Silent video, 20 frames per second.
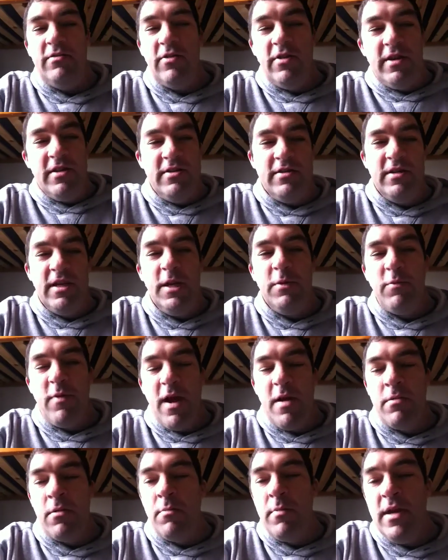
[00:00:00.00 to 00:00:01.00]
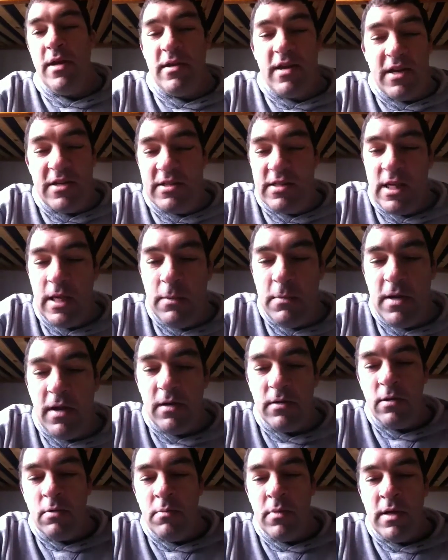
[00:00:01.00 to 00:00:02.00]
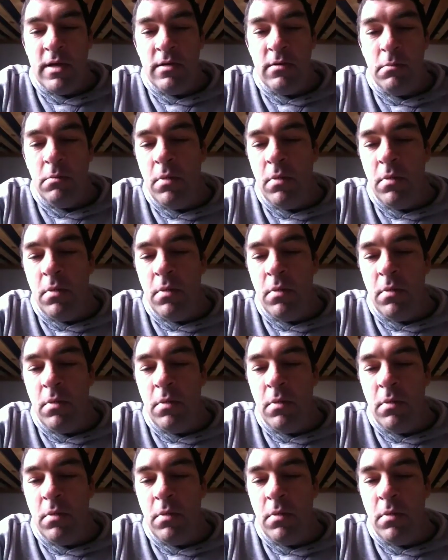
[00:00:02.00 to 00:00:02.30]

So he just keeps wrapping the meat, and I just keep cutting the meat.